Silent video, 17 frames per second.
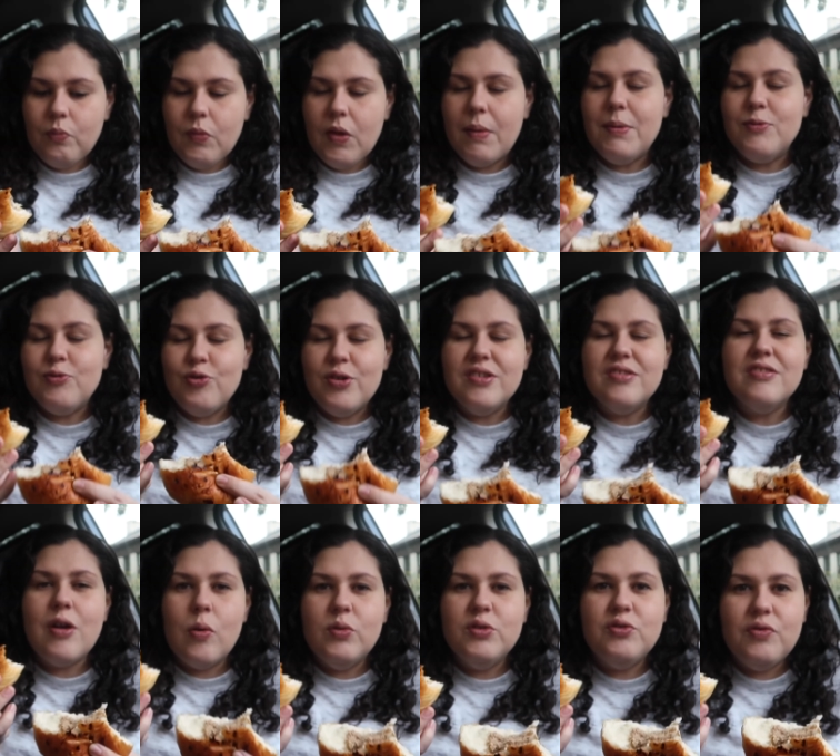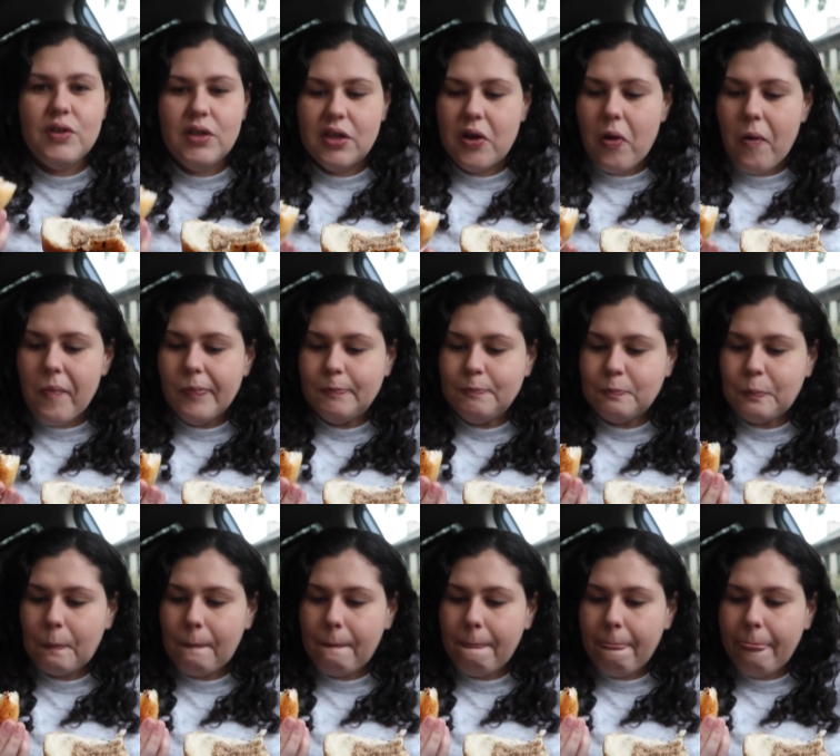tuna sandwich filling.
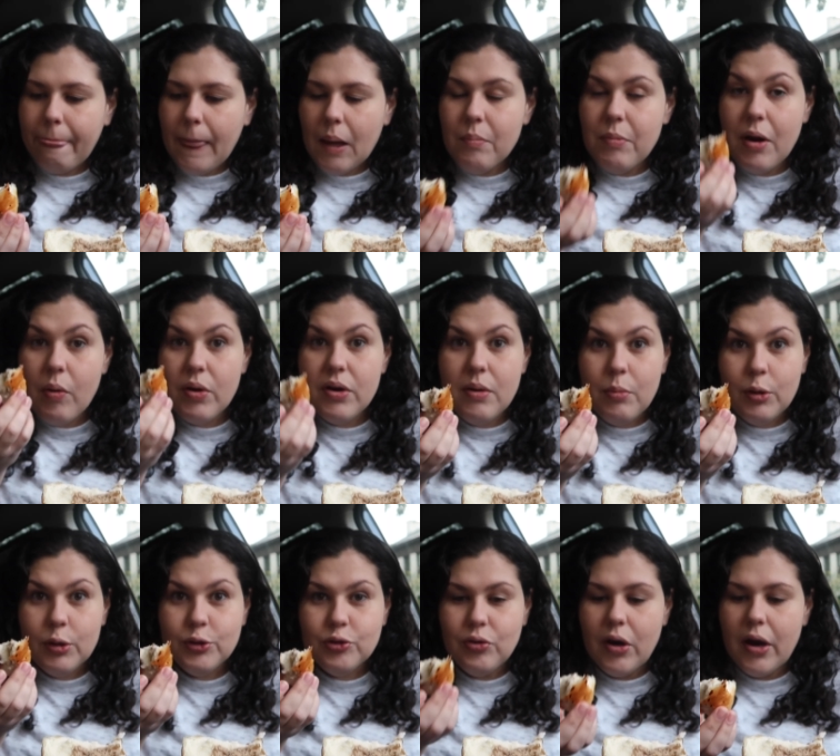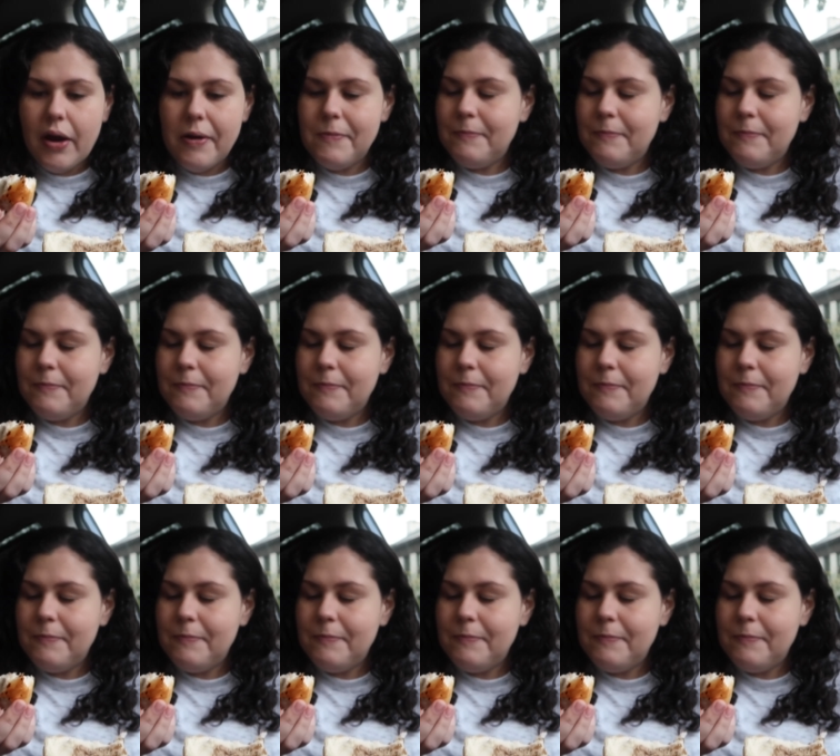But I want a bowl to try